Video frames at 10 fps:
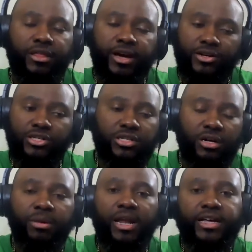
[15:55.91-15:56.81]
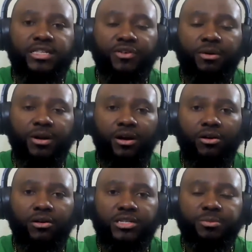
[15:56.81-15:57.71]
There's the of the
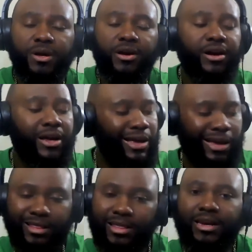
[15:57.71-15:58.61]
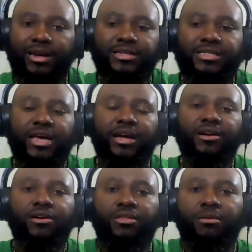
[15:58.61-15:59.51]
Holy Spirit, and then there's
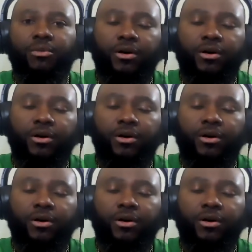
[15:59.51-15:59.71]
taking on the